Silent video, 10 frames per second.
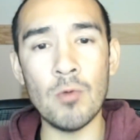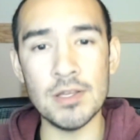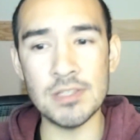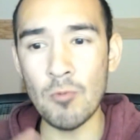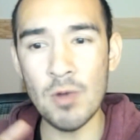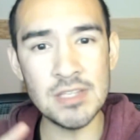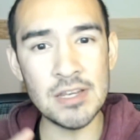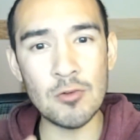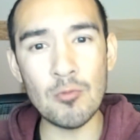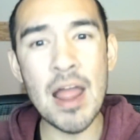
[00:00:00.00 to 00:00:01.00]
was. It
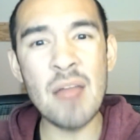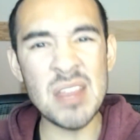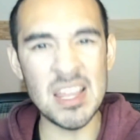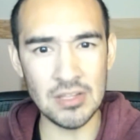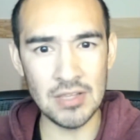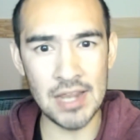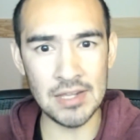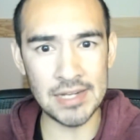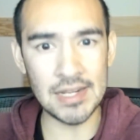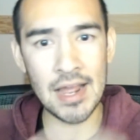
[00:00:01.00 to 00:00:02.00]
wasn't grabbing at the
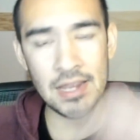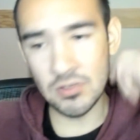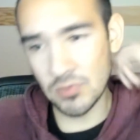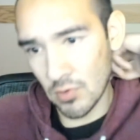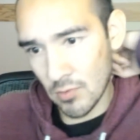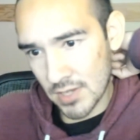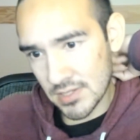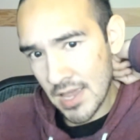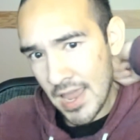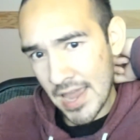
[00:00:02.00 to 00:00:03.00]
lane like the IQ Tour
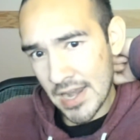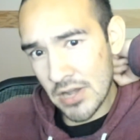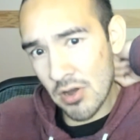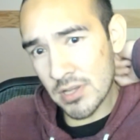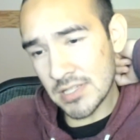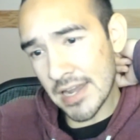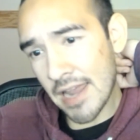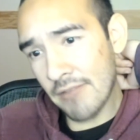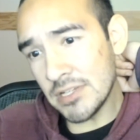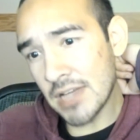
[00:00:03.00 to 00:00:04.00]
was. And I noticed that
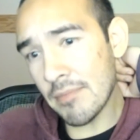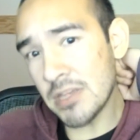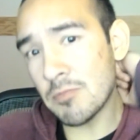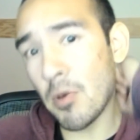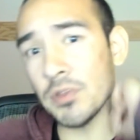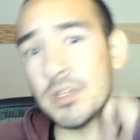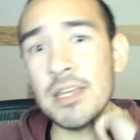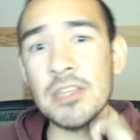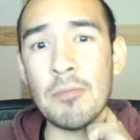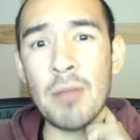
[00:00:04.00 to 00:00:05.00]
every time his ball did
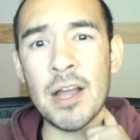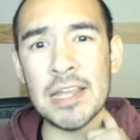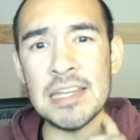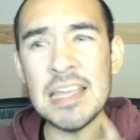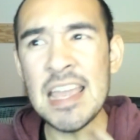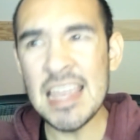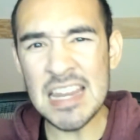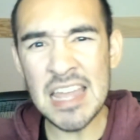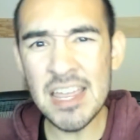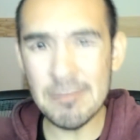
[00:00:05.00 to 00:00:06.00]
hit the pocket,
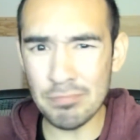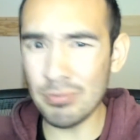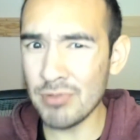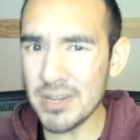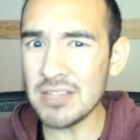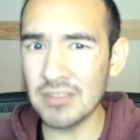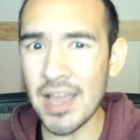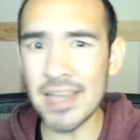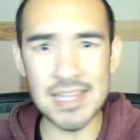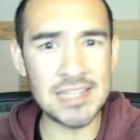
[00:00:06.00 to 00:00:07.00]
it hit pretty
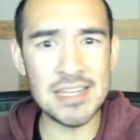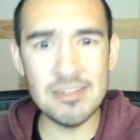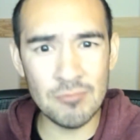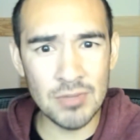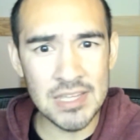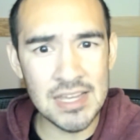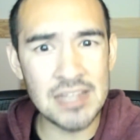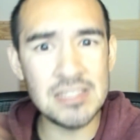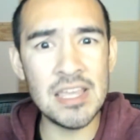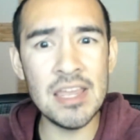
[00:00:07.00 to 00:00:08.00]
light. It didn't really
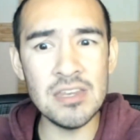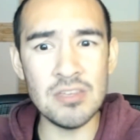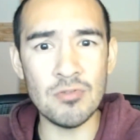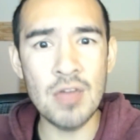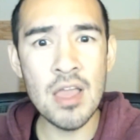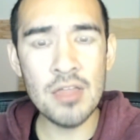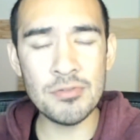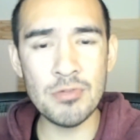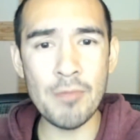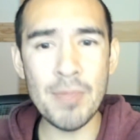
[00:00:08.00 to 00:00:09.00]
continue
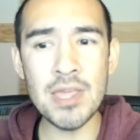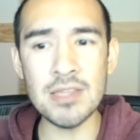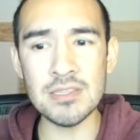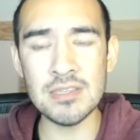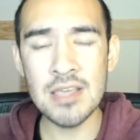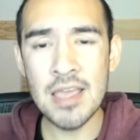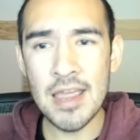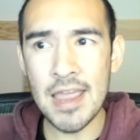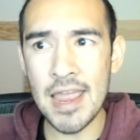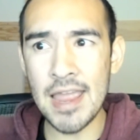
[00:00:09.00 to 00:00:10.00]
through the pins.
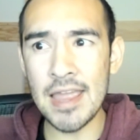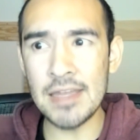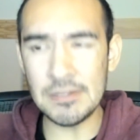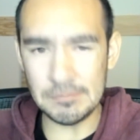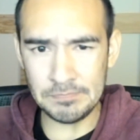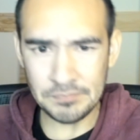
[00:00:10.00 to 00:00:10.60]
And